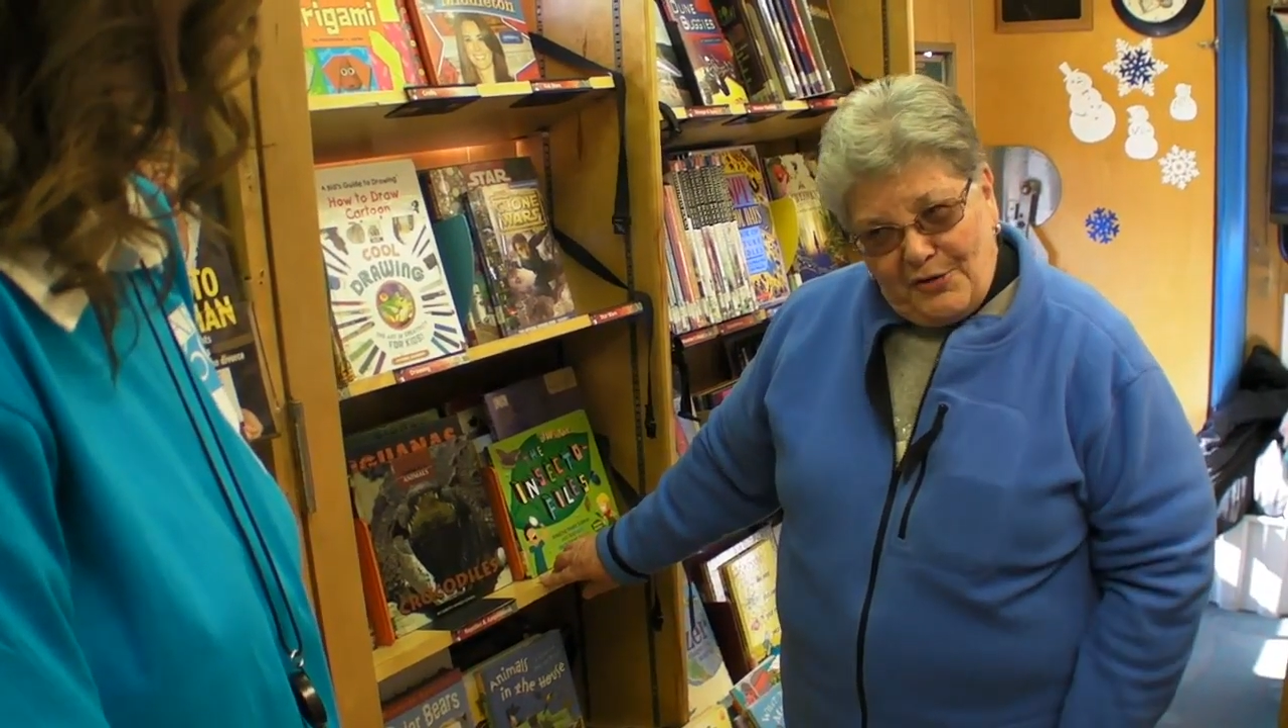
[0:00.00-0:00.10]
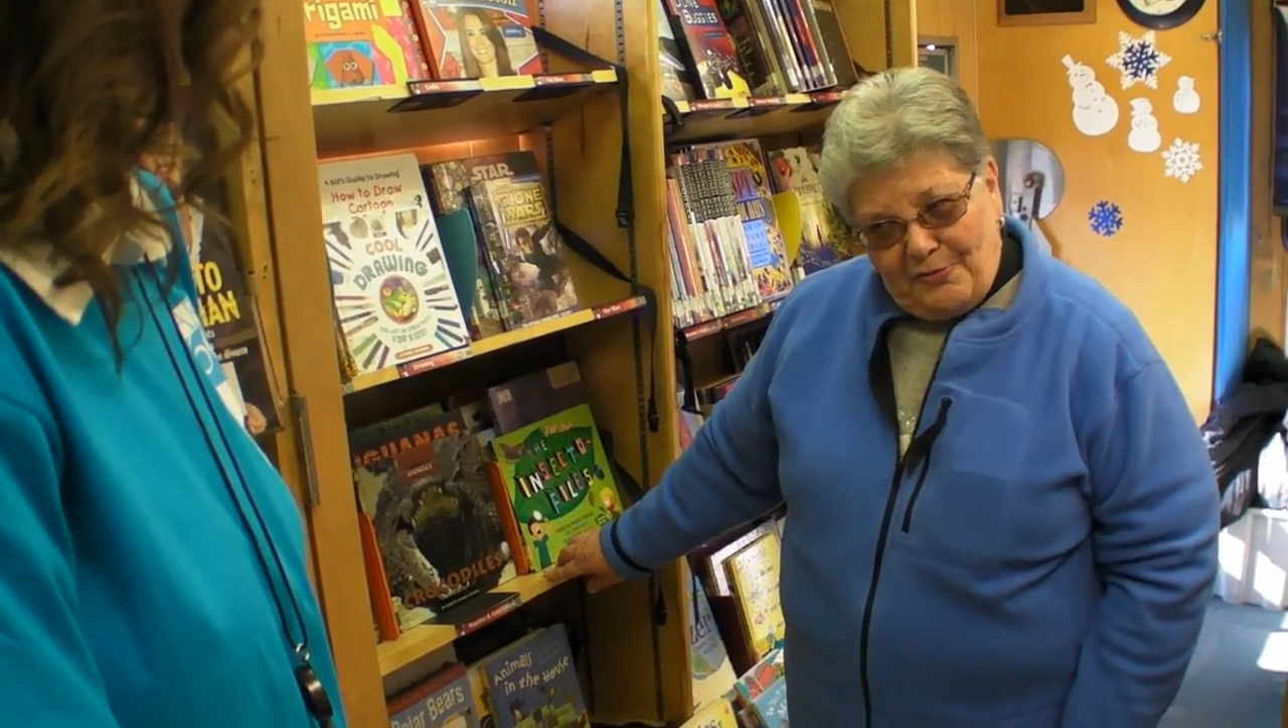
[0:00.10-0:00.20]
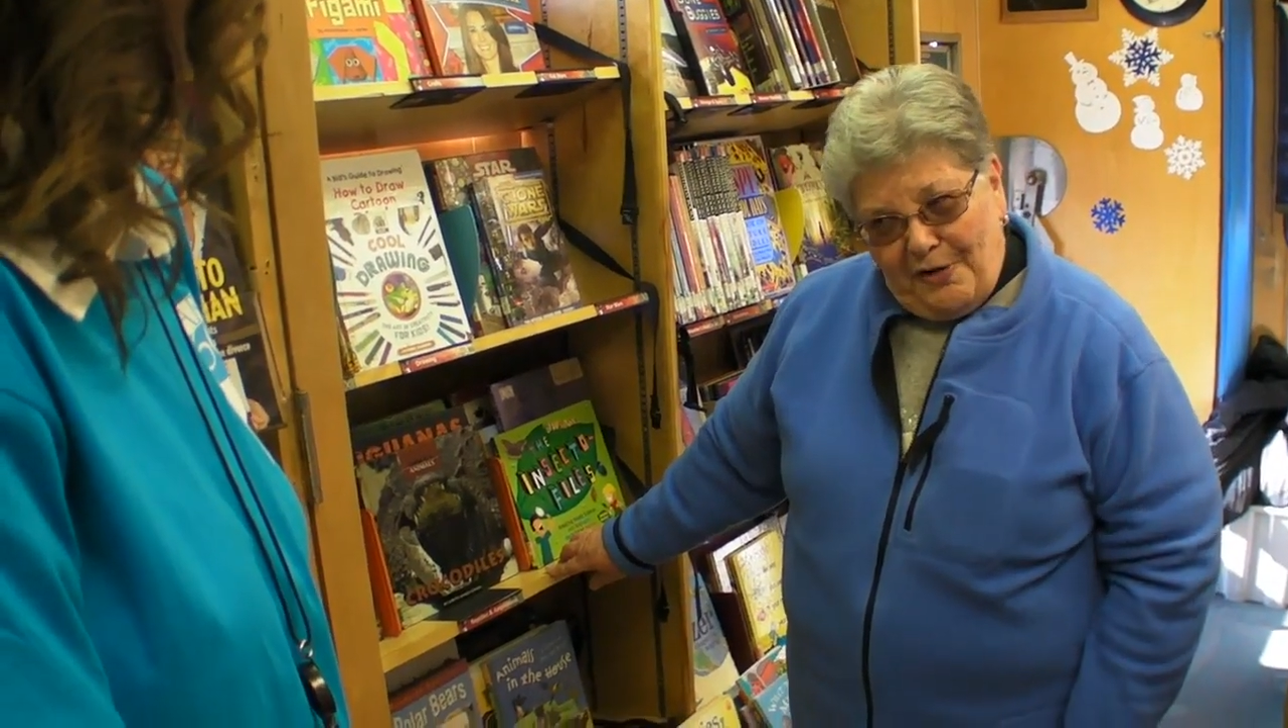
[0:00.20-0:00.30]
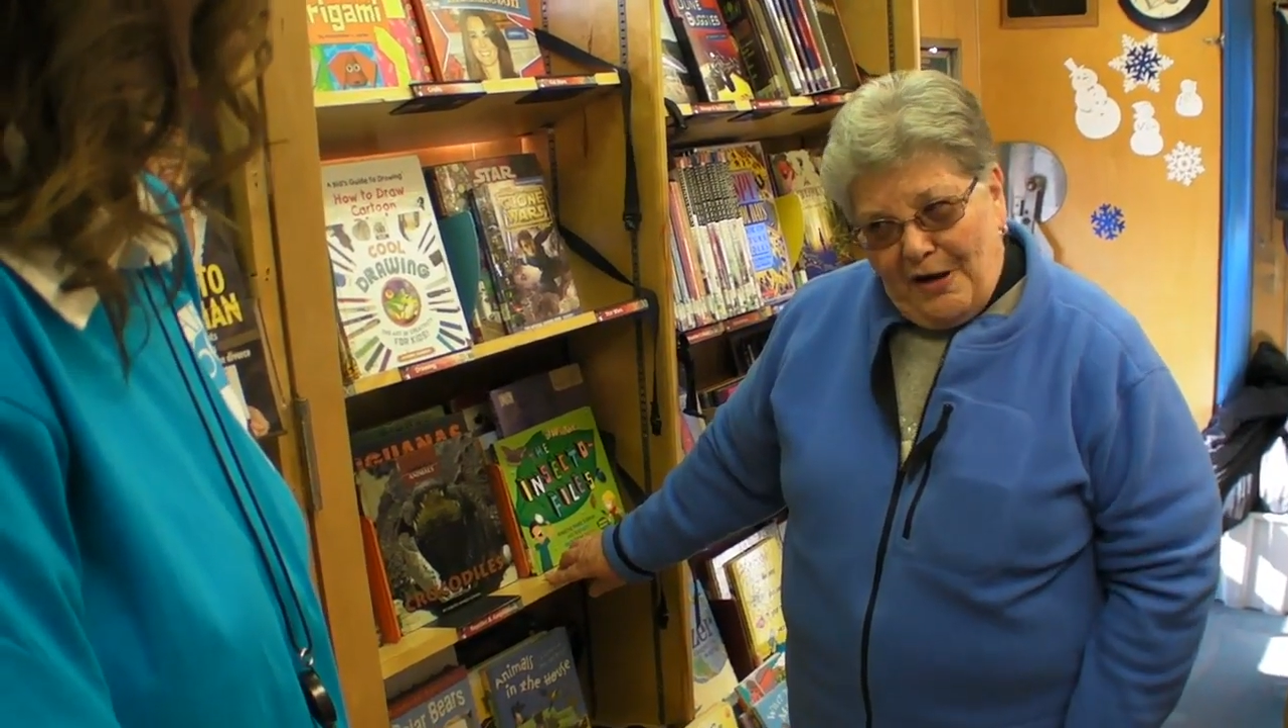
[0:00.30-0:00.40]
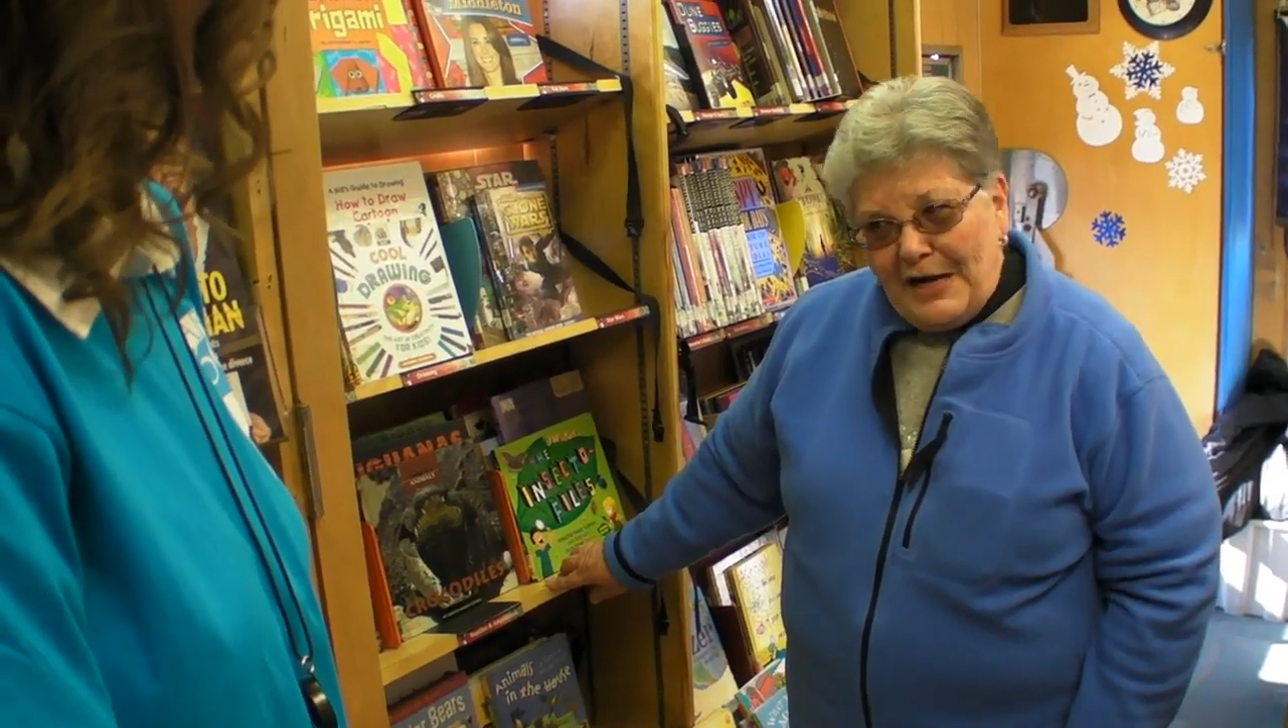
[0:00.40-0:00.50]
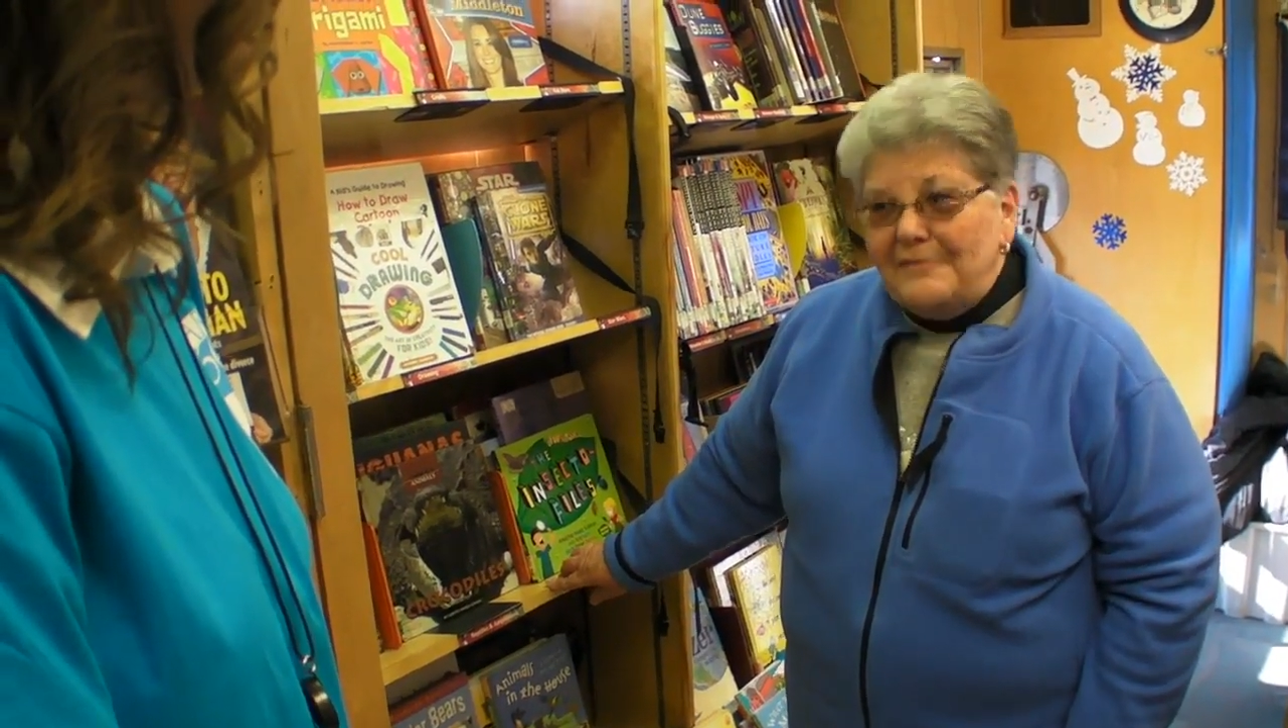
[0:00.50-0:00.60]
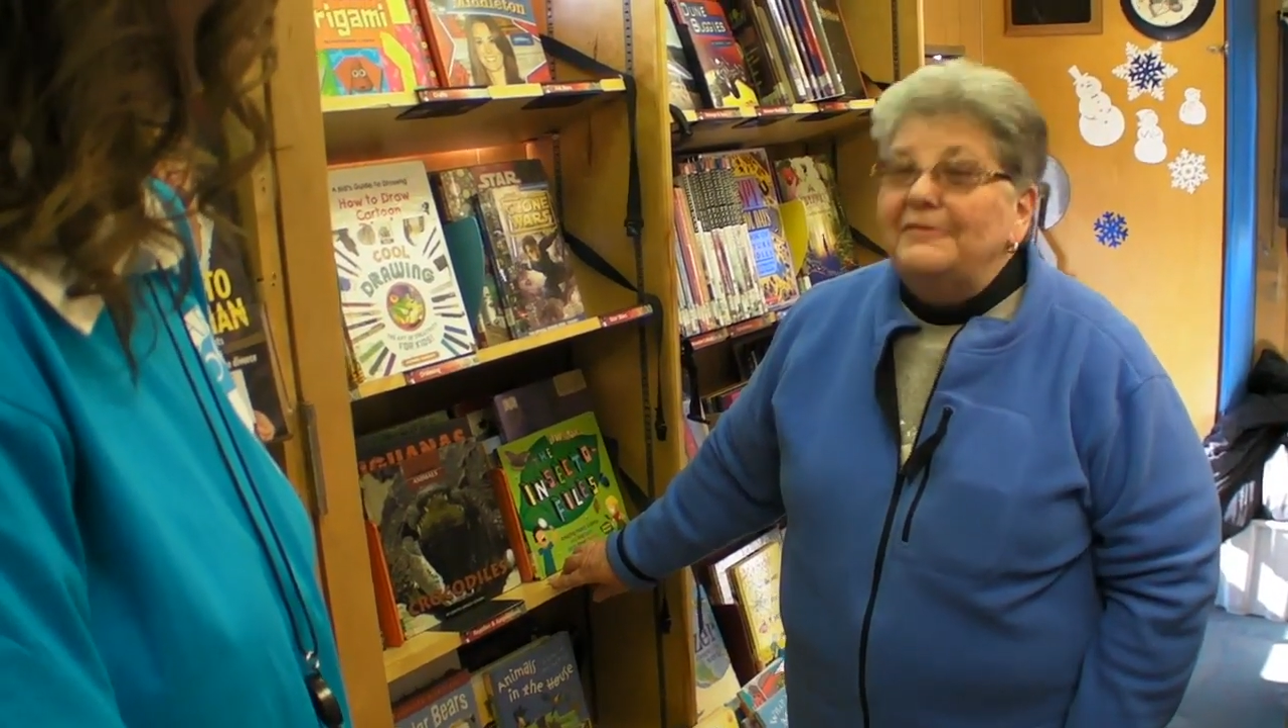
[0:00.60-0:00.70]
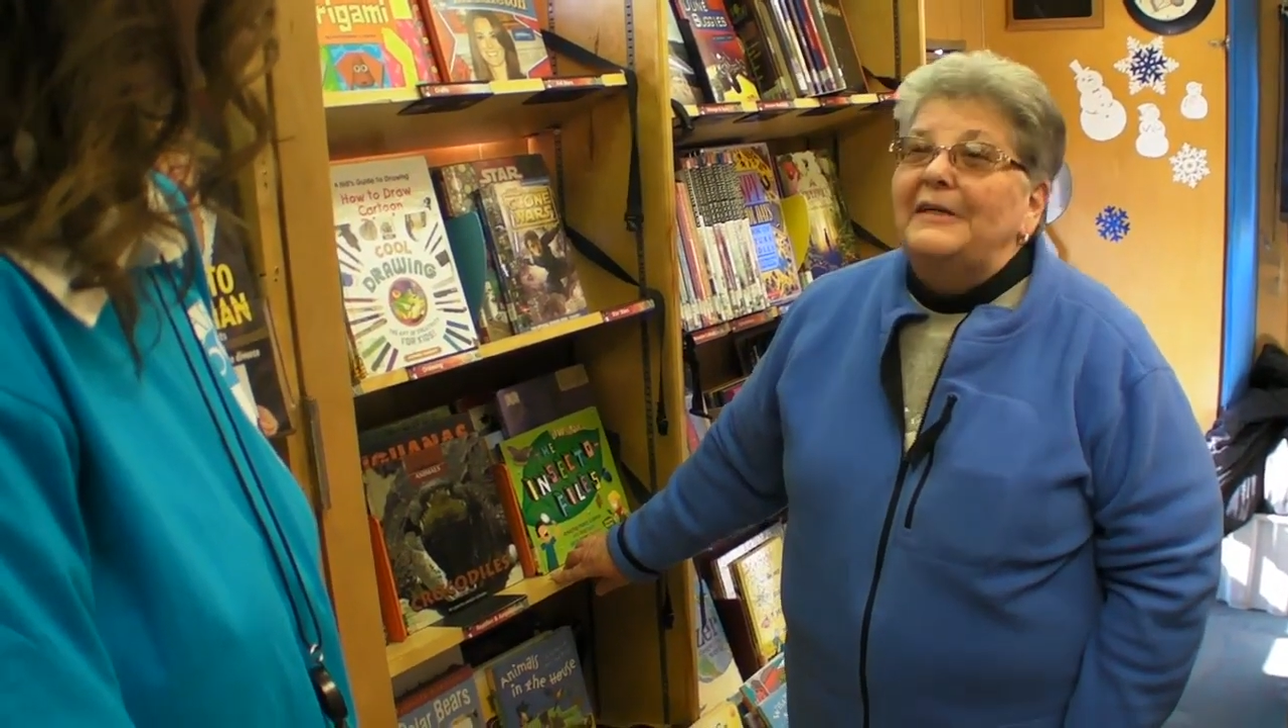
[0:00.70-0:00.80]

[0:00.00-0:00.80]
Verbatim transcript: drive,